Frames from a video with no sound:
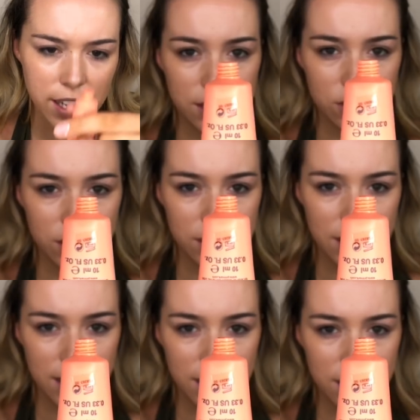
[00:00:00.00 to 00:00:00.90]
Literally
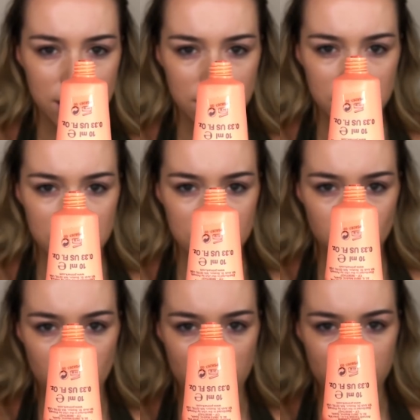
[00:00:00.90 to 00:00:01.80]
take
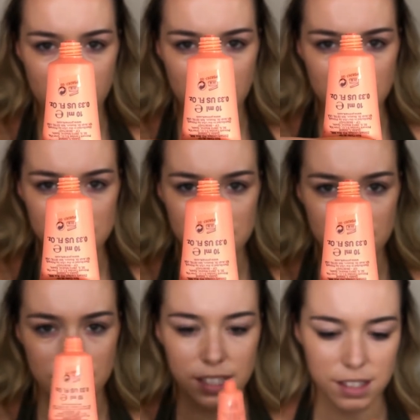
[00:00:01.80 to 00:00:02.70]
whatever that is,
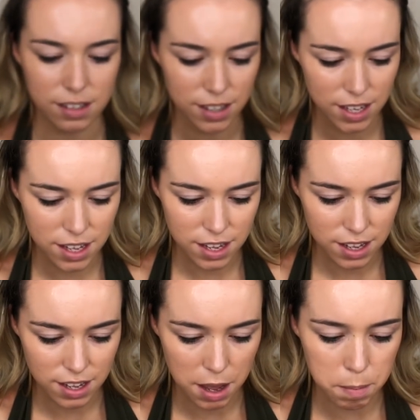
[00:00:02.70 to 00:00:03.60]
like
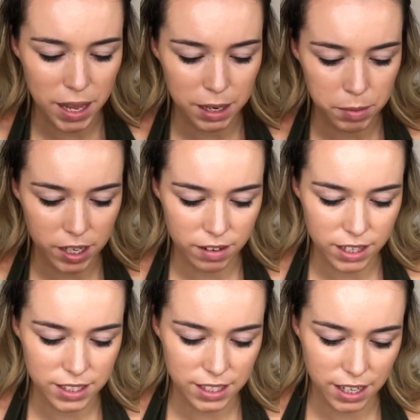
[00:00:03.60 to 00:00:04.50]
a
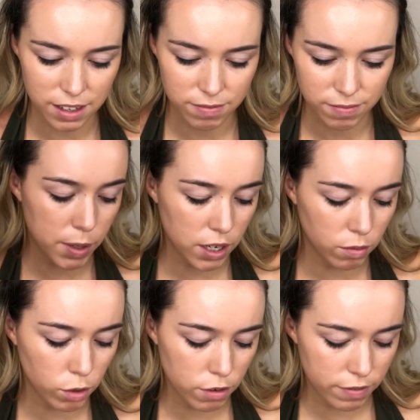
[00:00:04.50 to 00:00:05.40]
millimetre I'd say. Put it
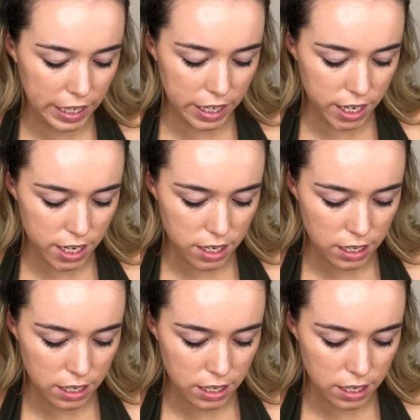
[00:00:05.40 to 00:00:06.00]
on one finger.